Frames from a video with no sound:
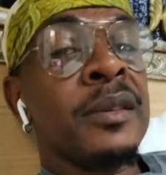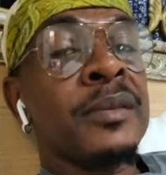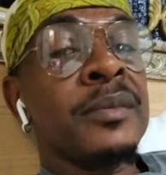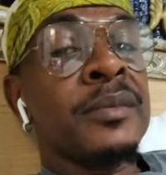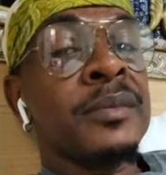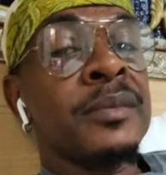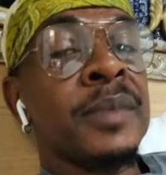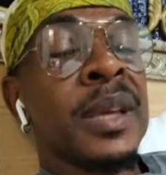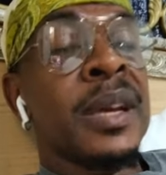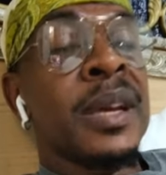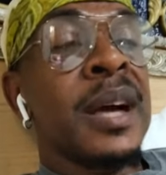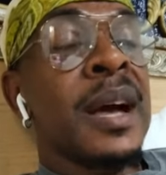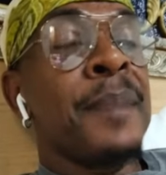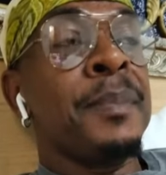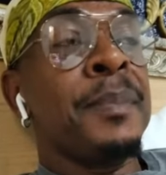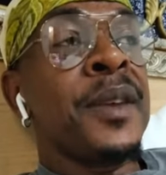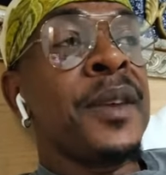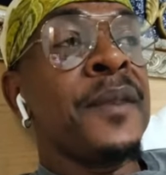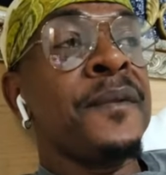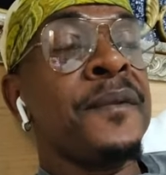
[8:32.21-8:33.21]
because I
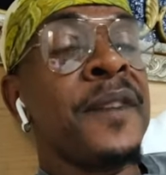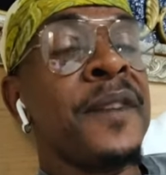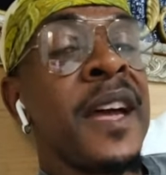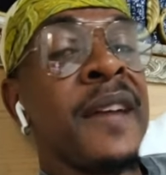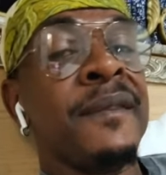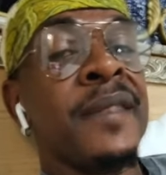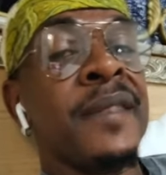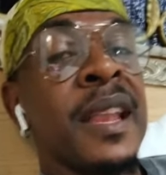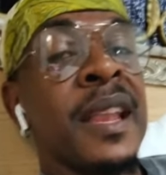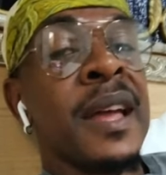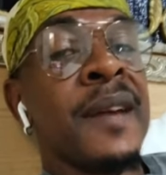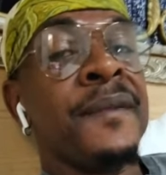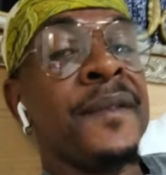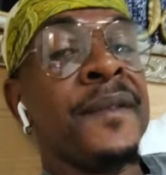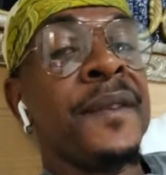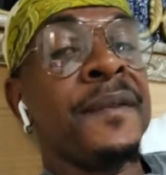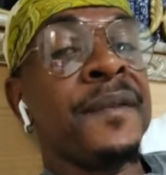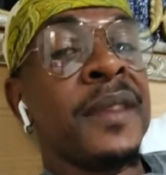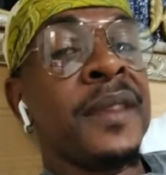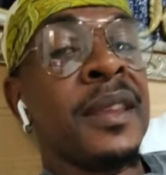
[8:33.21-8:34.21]
pay five dollar and
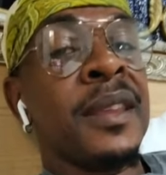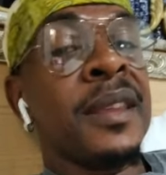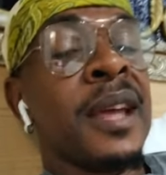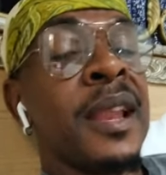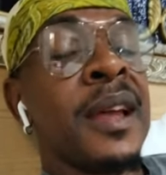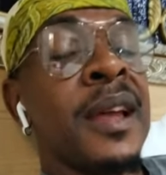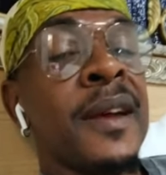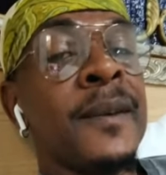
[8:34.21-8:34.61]
fifteen dollar.